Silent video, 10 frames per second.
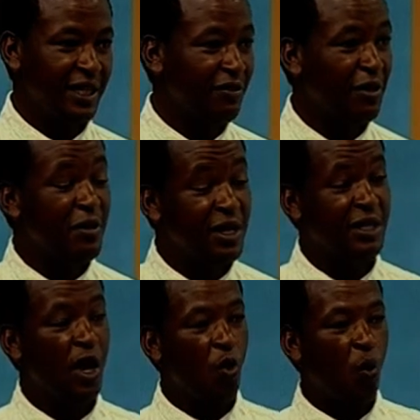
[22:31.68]
level
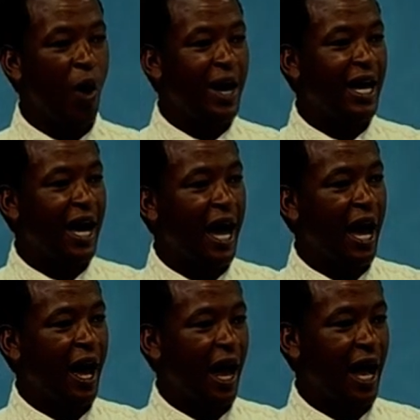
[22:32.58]
means 1
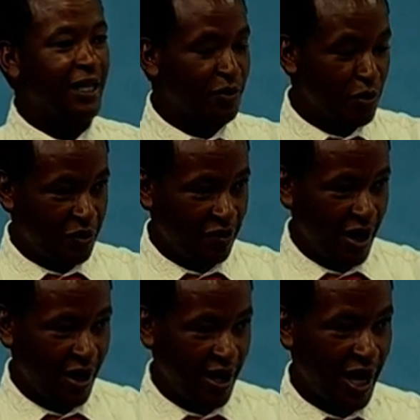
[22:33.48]
atmosphere.
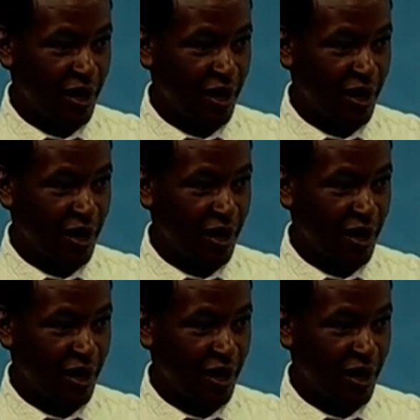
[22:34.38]
At